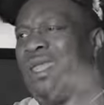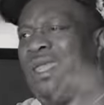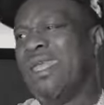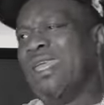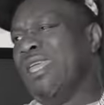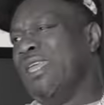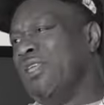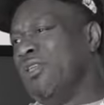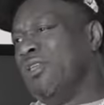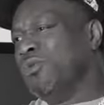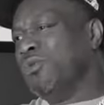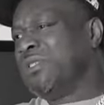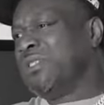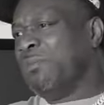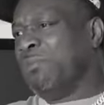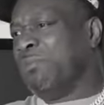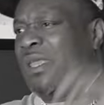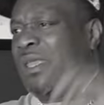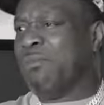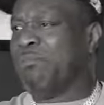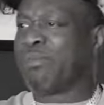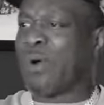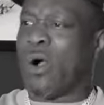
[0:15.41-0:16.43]
He used to
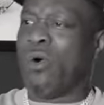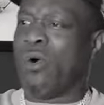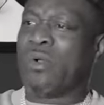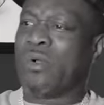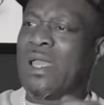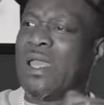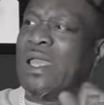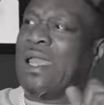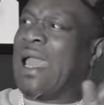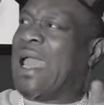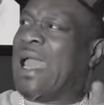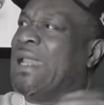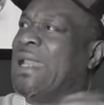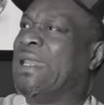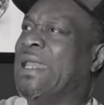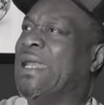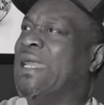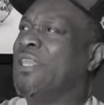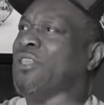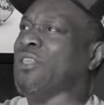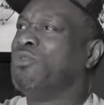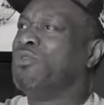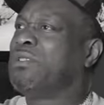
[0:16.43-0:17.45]
be broke. And
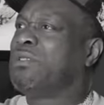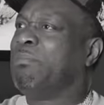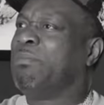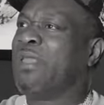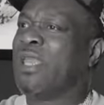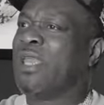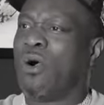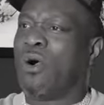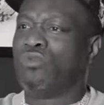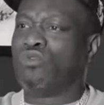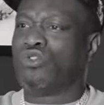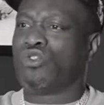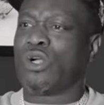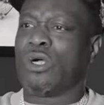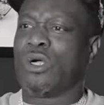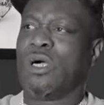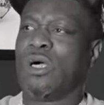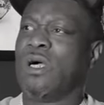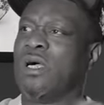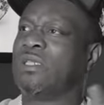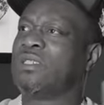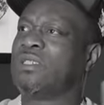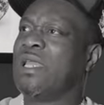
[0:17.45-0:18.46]
nigga used to be on
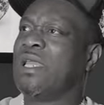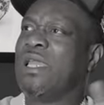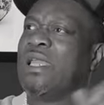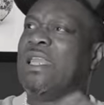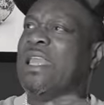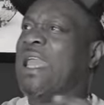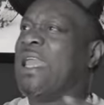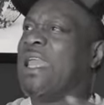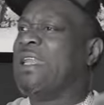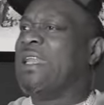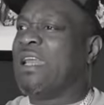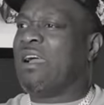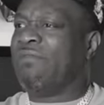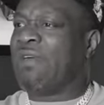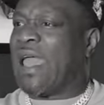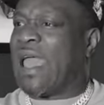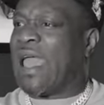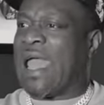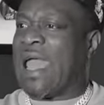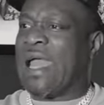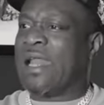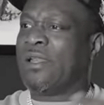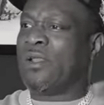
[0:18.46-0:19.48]
drugs. He ain't never
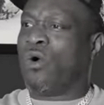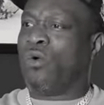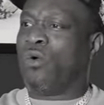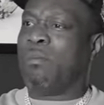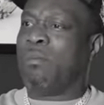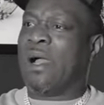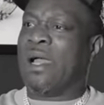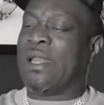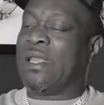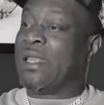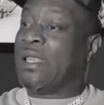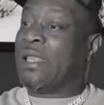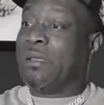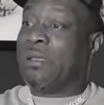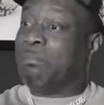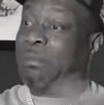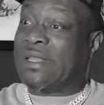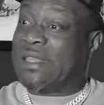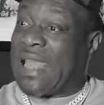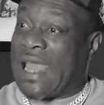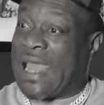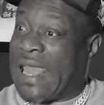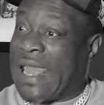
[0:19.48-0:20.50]
had no money.
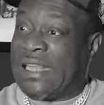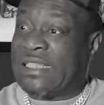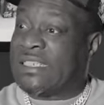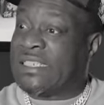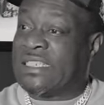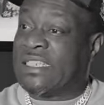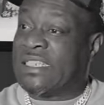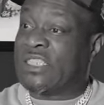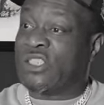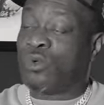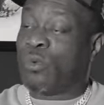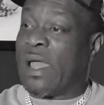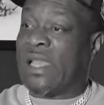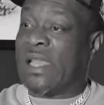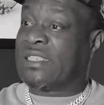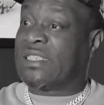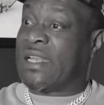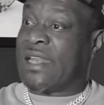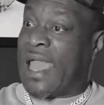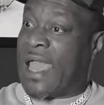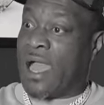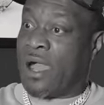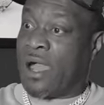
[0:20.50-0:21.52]
But that ain't the
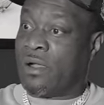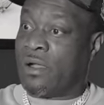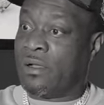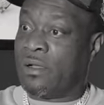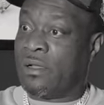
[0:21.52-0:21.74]
situation now.